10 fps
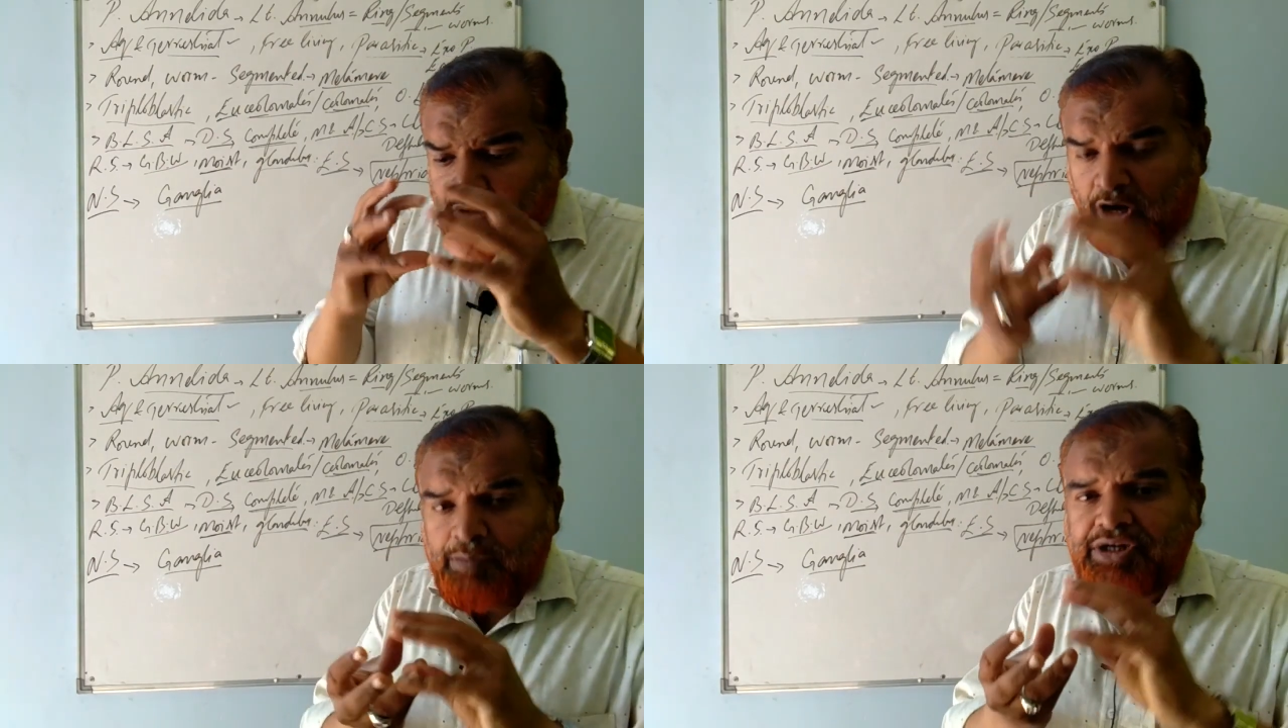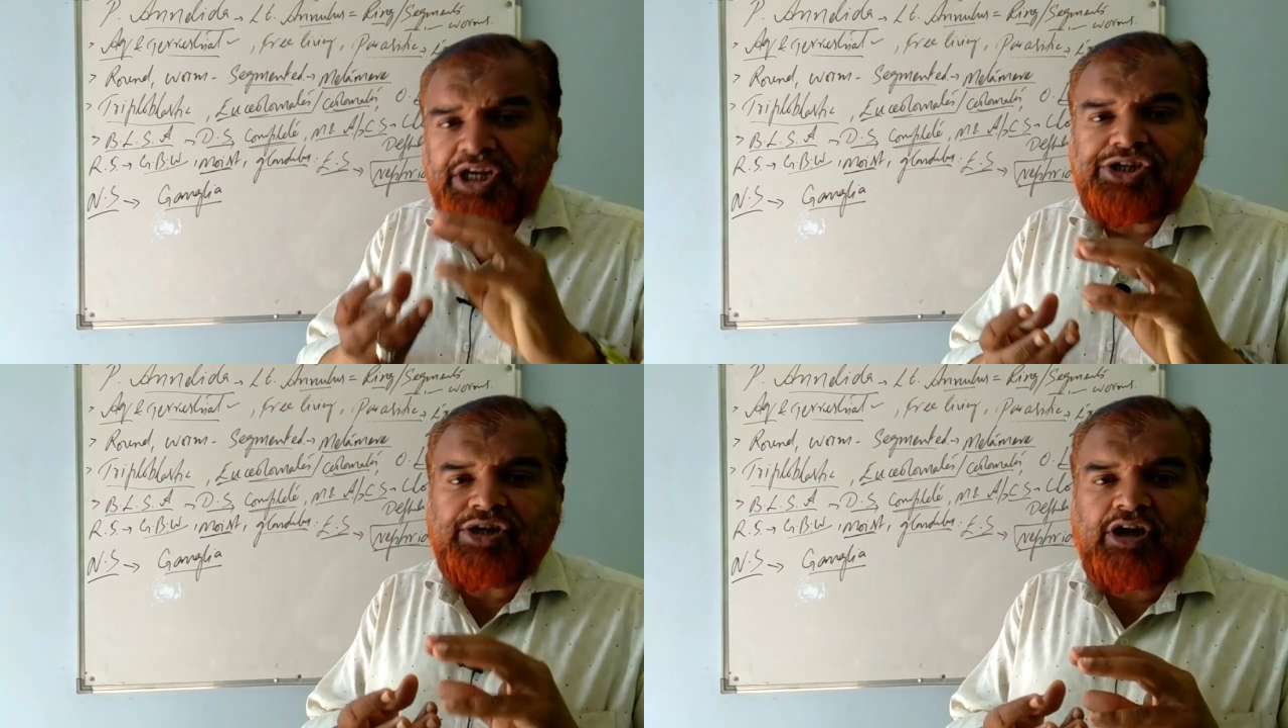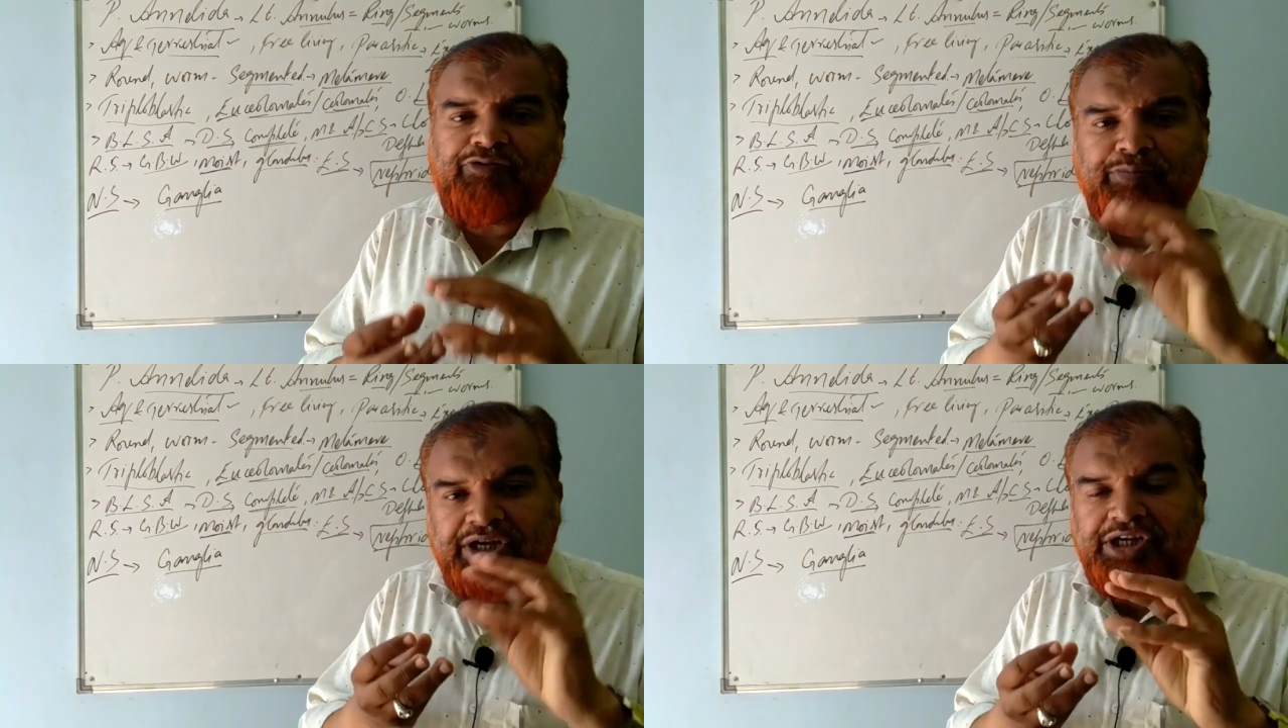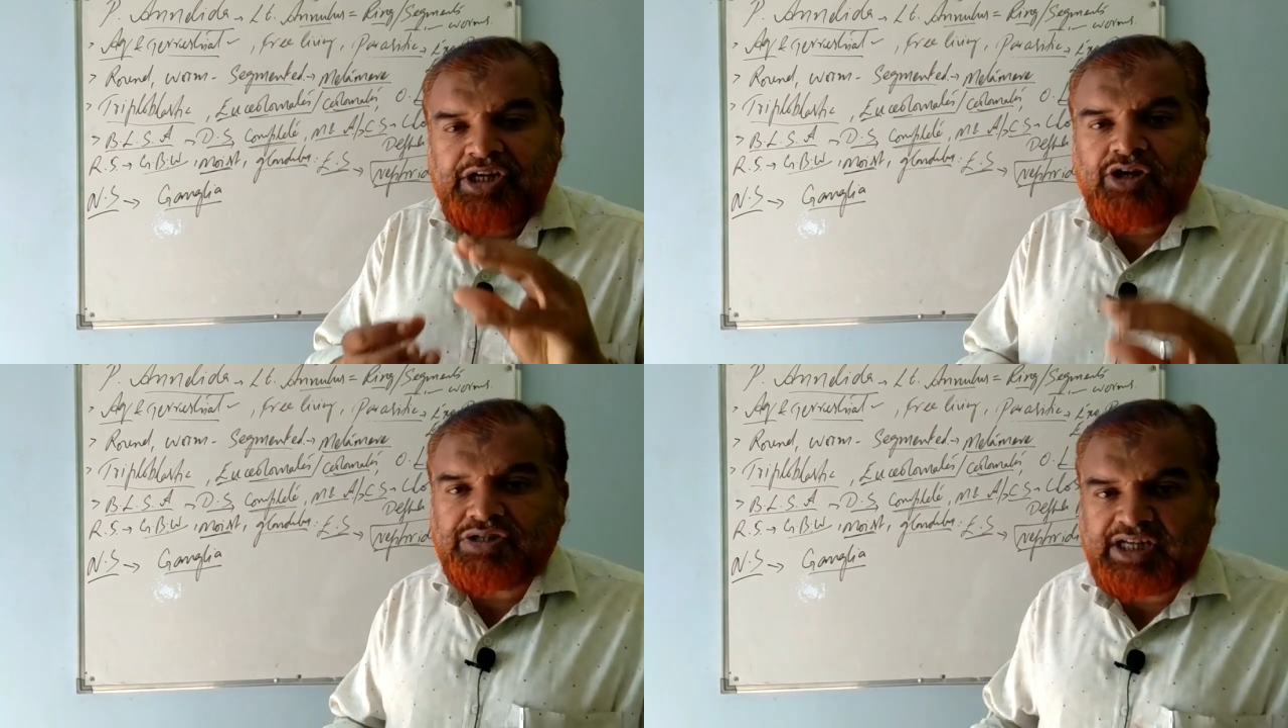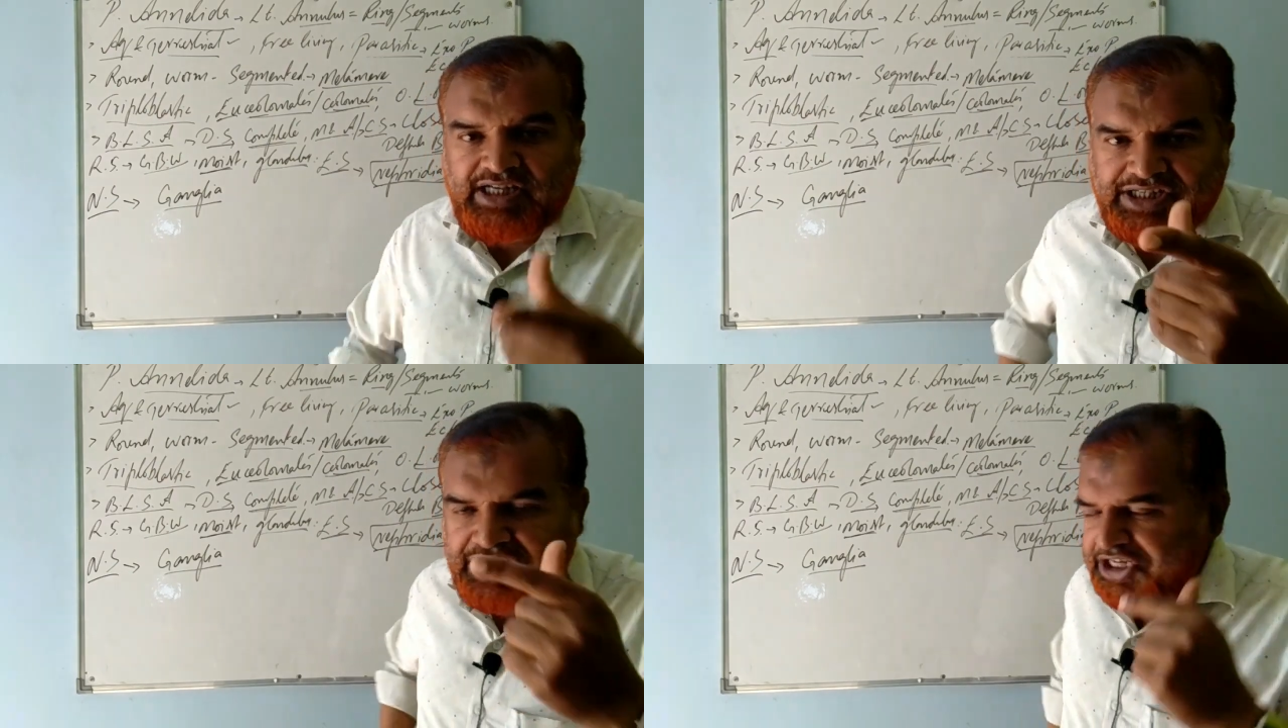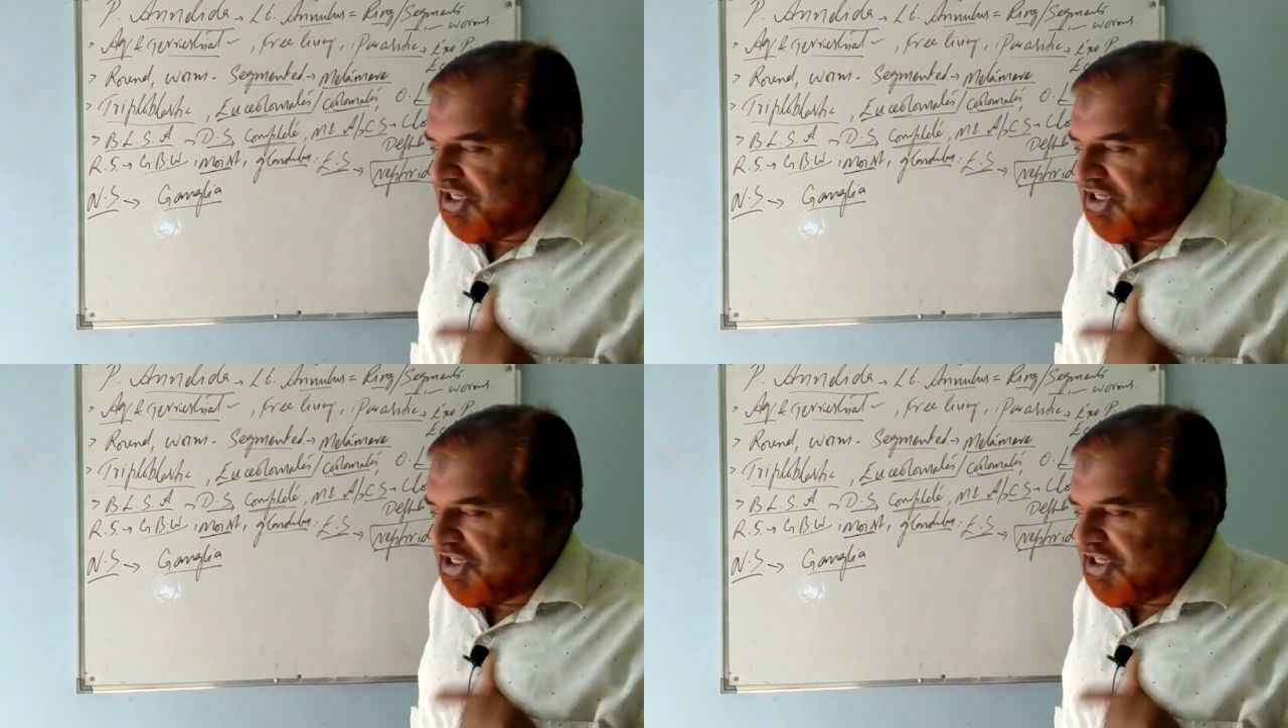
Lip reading: combination of many nerve cells